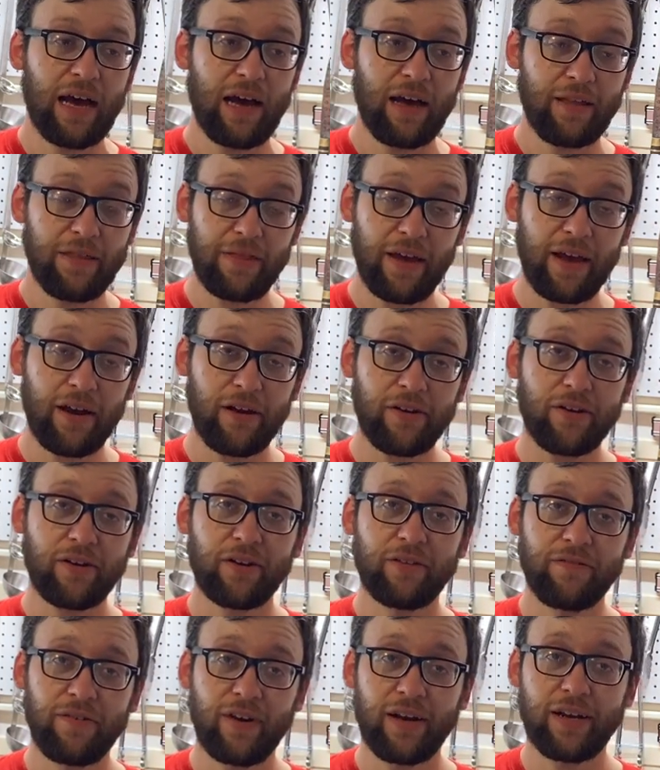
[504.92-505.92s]
There you
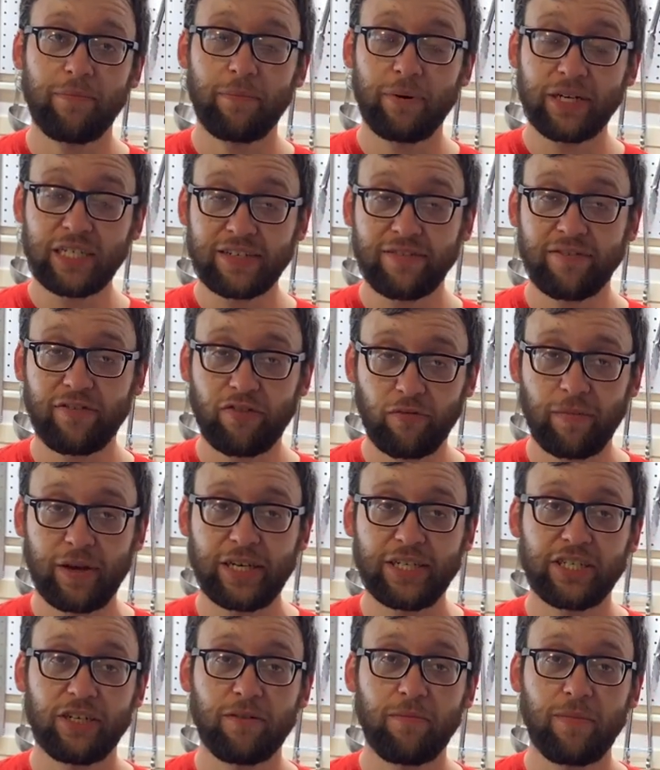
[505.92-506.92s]
can find a bunch of
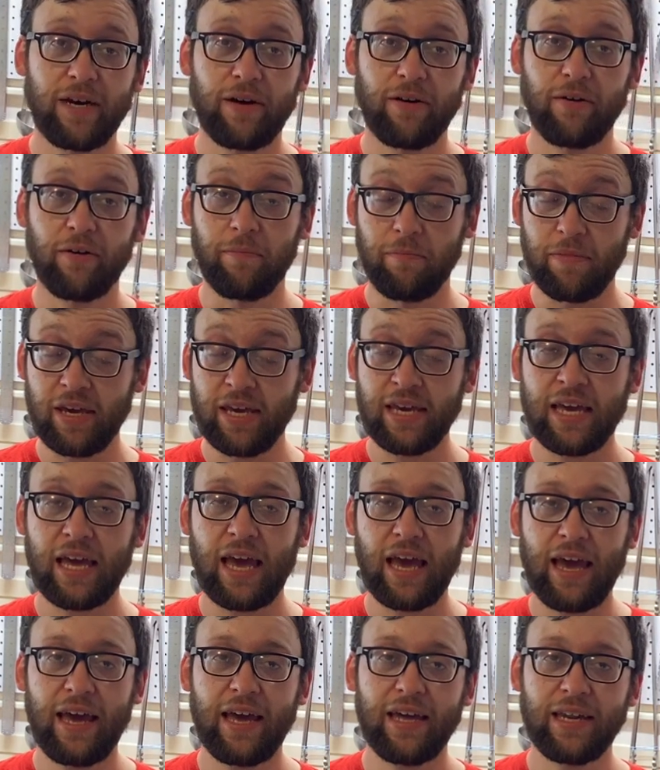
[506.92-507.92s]
information about me
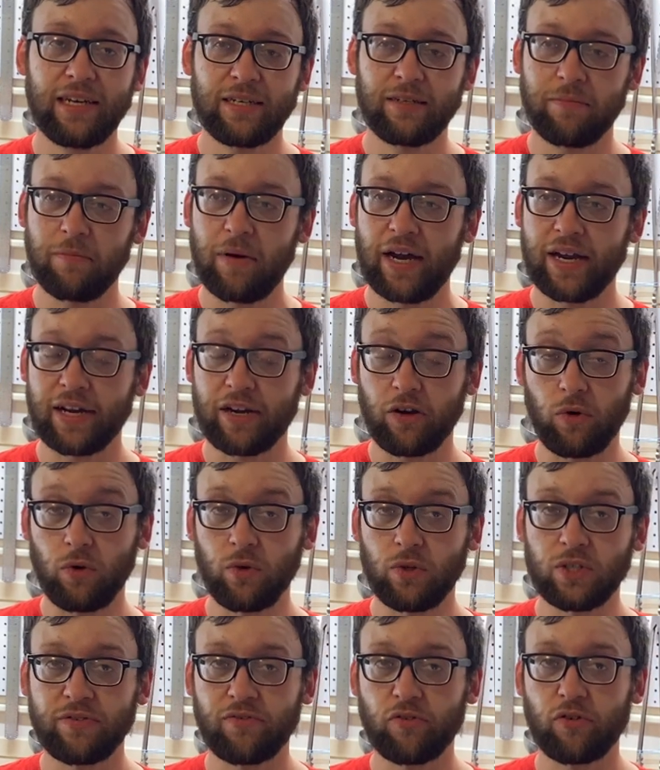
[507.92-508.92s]
and my
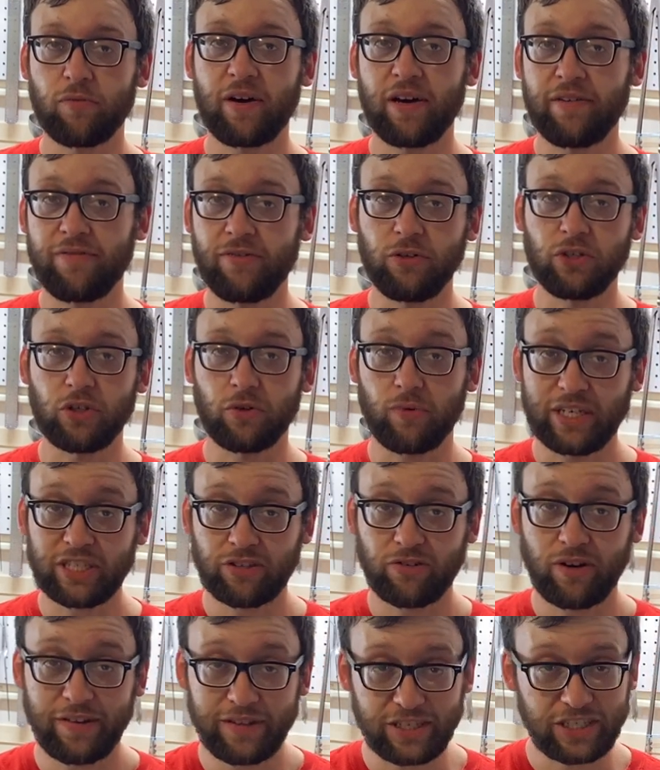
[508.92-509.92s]
goals for my future
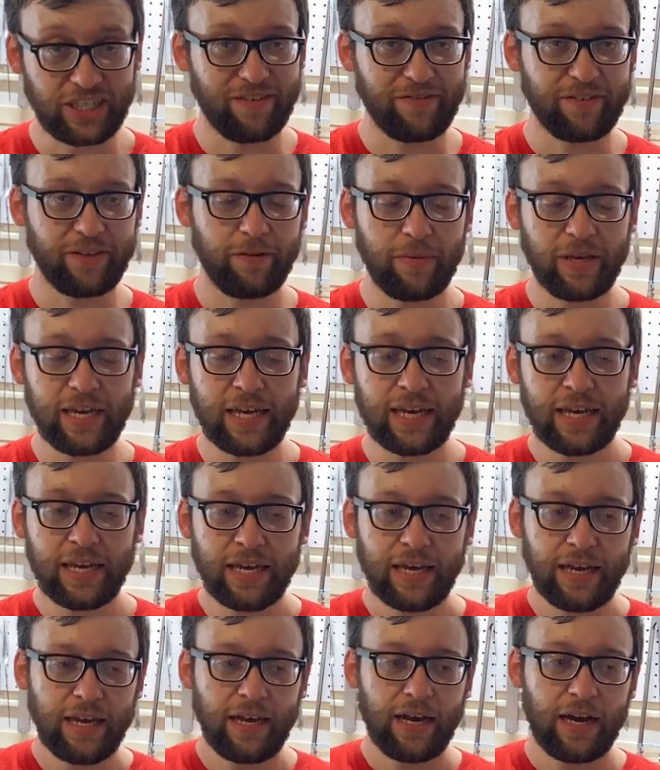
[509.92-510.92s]
restaurant, The Chef and the Bee.
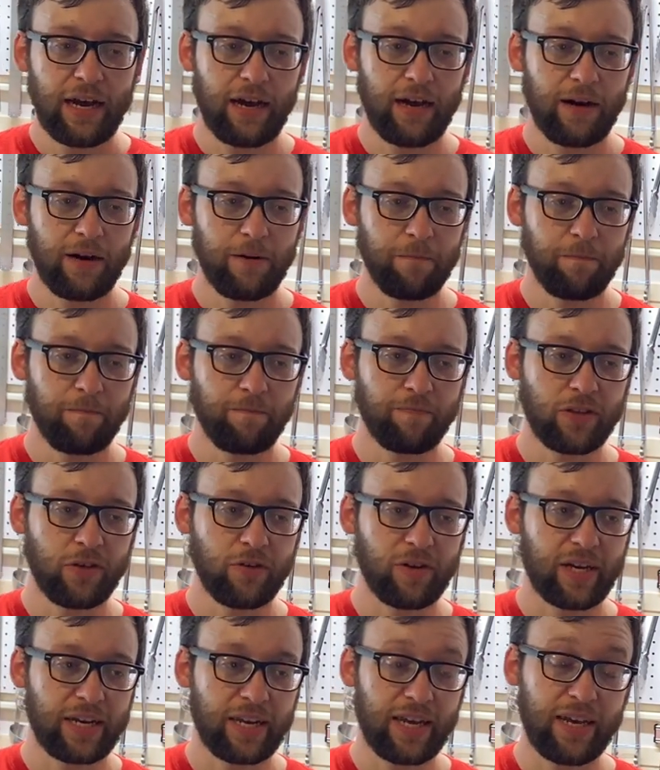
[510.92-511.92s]
Um, you
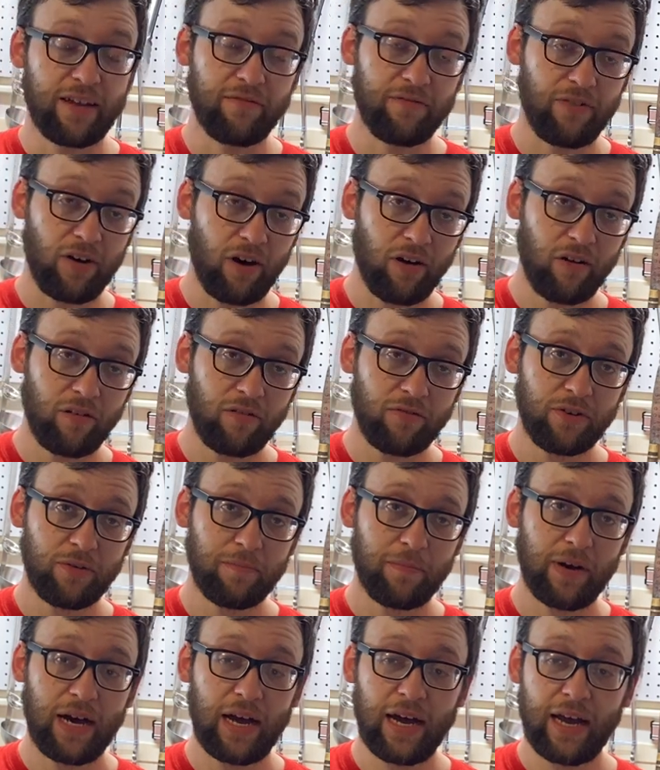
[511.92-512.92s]
can get involved
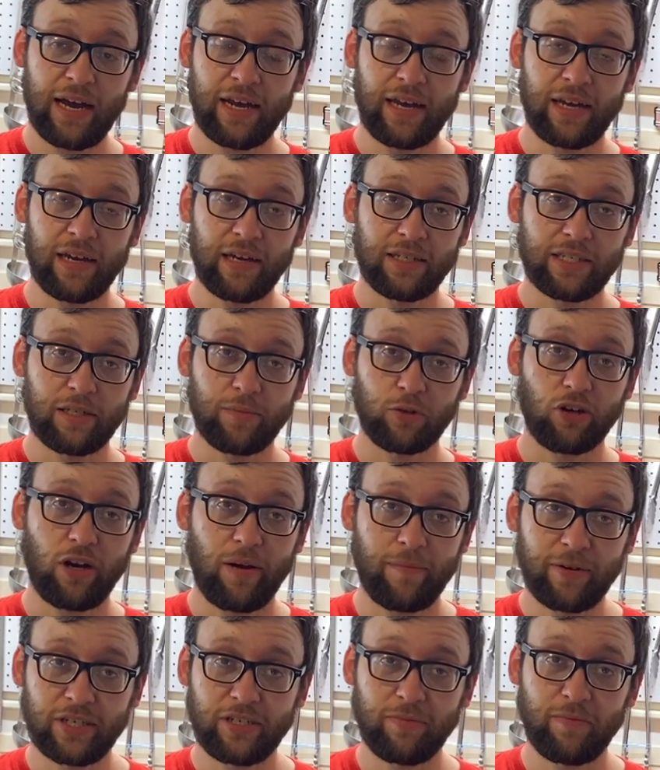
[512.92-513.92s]
by
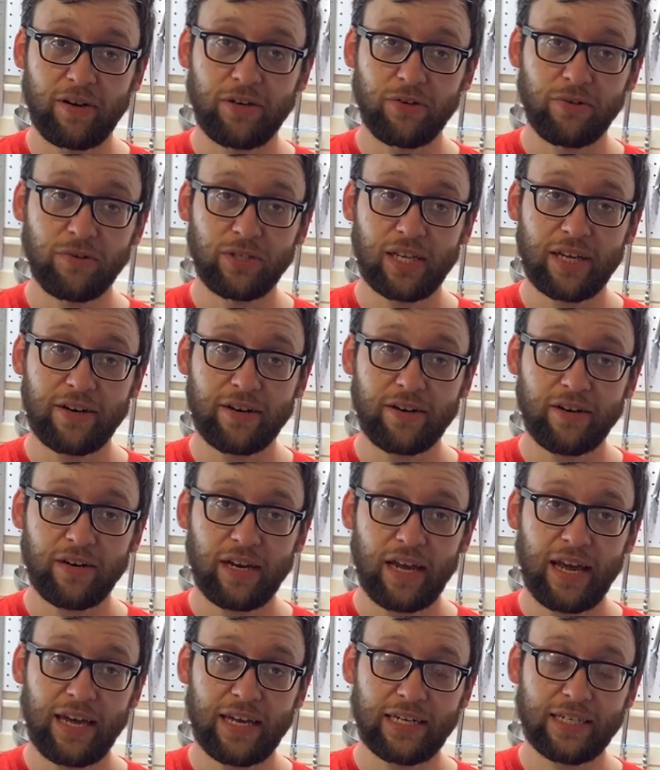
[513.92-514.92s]
subscribing to my newsletter
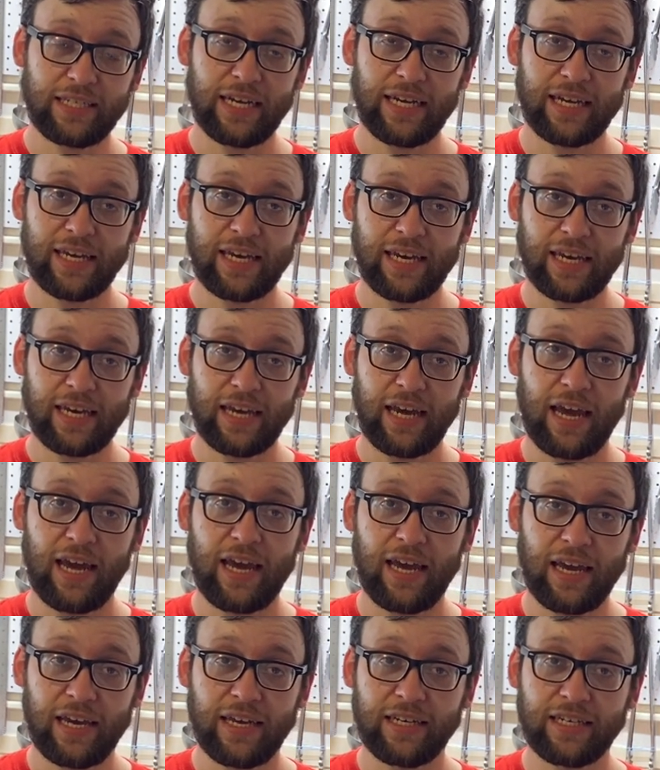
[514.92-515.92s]
and taking
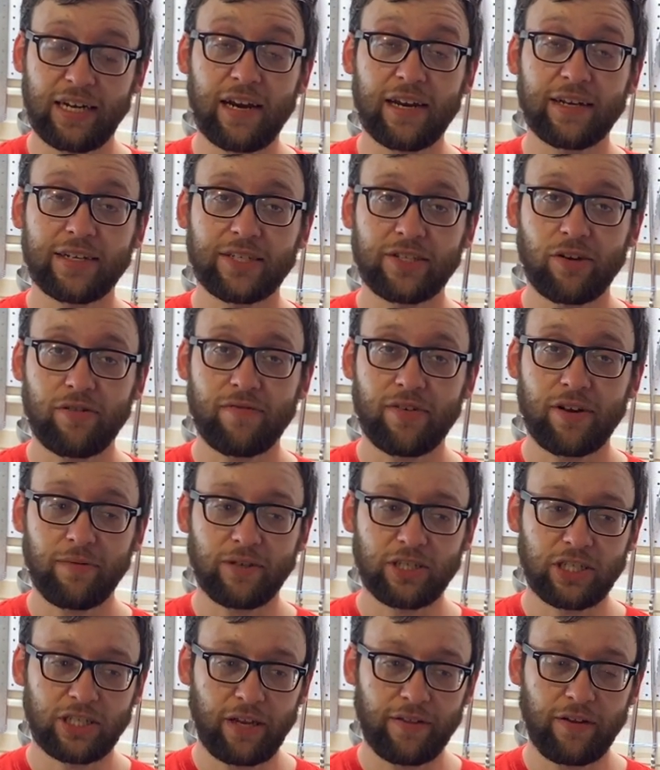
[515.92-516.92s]
a dining survey,
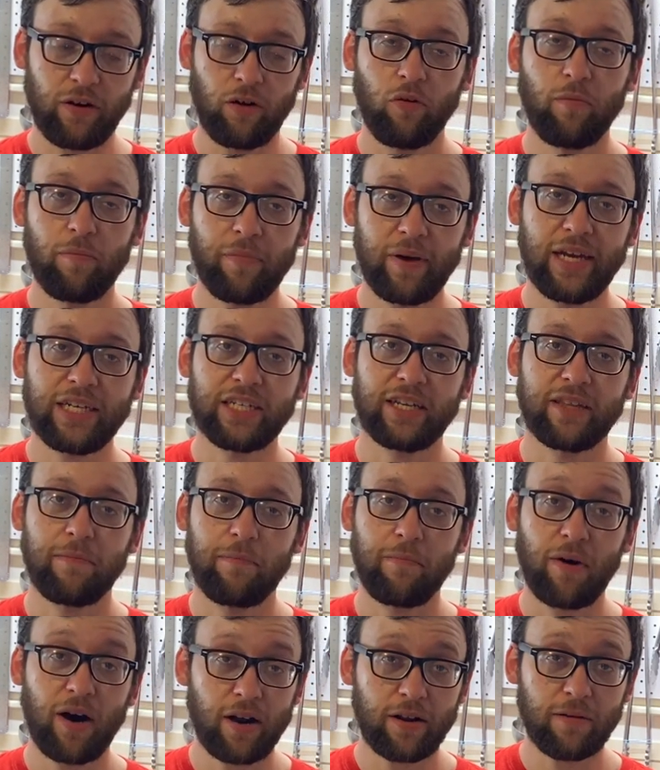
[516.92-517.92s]
which is on the homepage at the
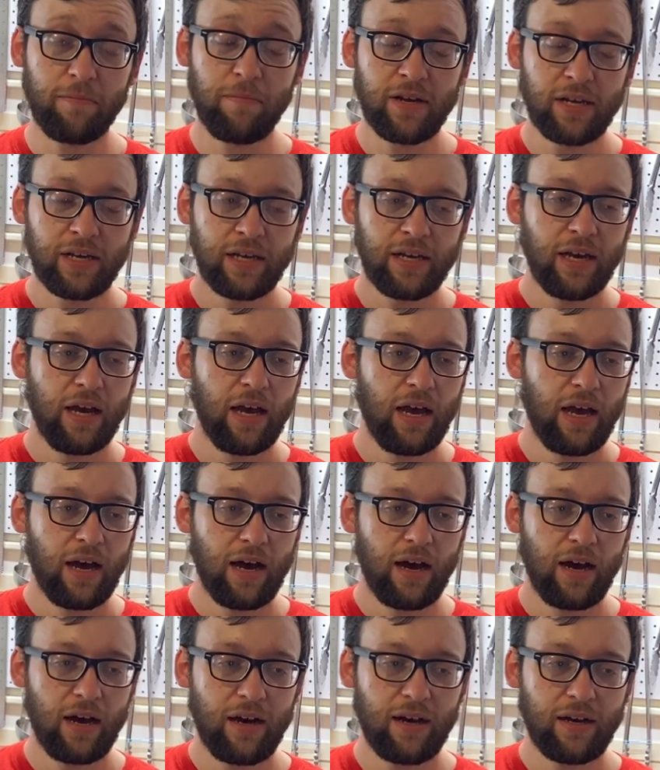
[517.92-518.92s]
bottom.
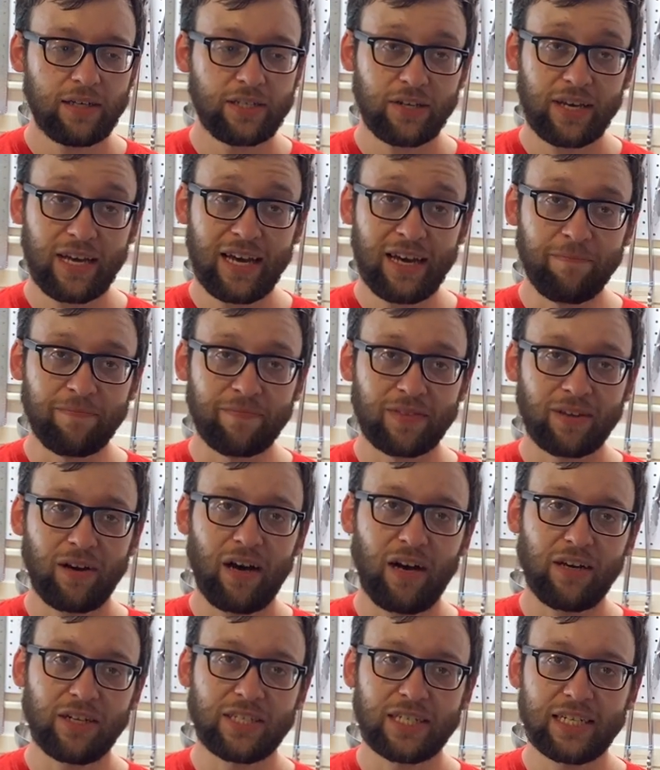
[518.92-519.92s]
Uh, so yeah,
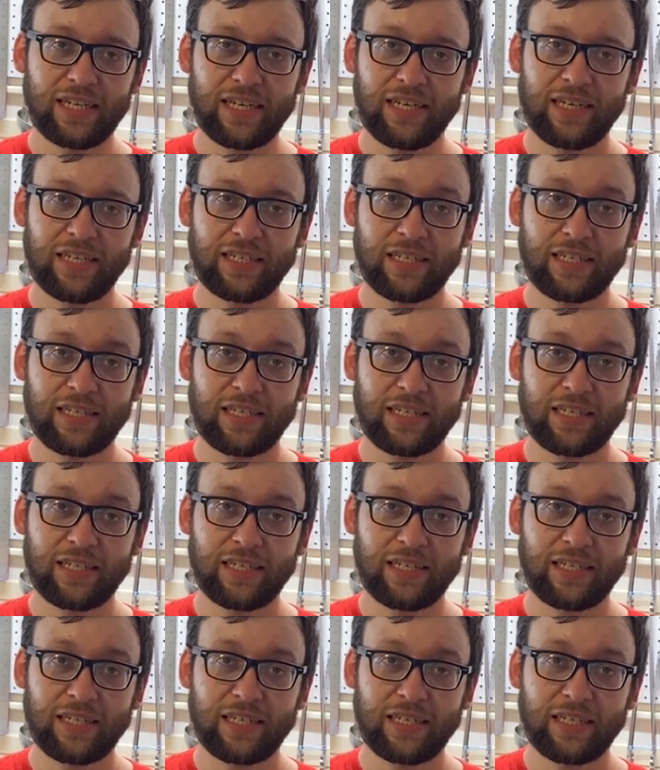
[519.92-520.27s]
I'll see you